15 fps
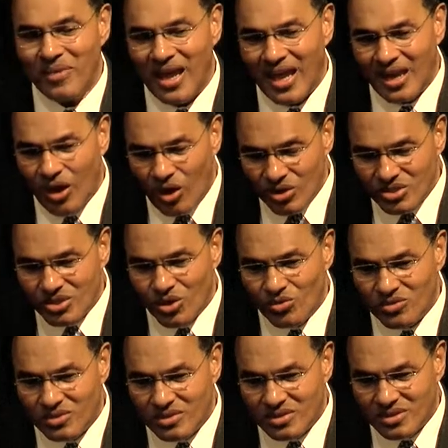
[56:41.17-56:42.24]
It
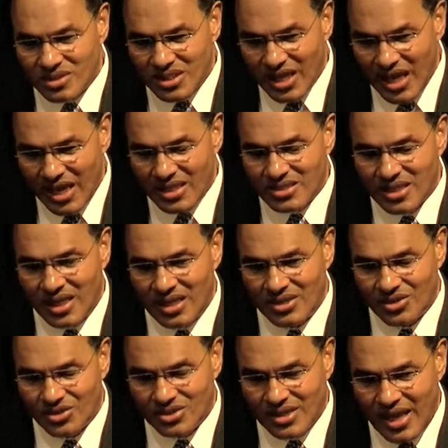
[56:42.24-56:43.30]
also takes
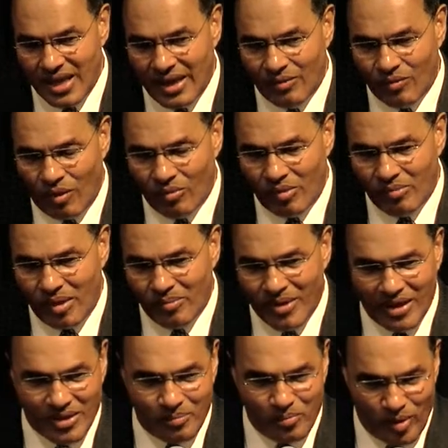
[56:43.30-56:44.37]
understanding what we mean
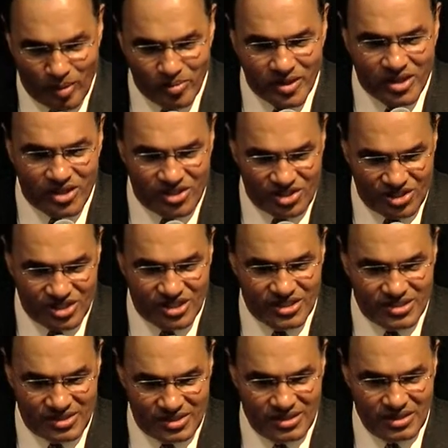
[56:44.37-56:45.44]
by the public
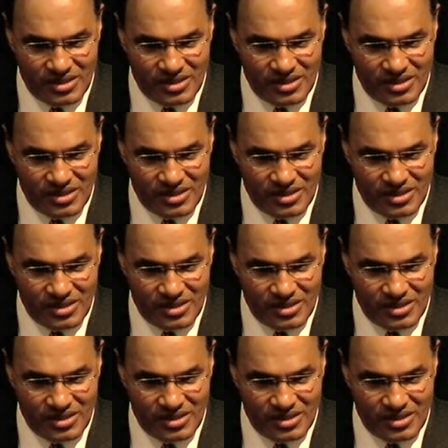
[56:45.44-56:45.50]
good.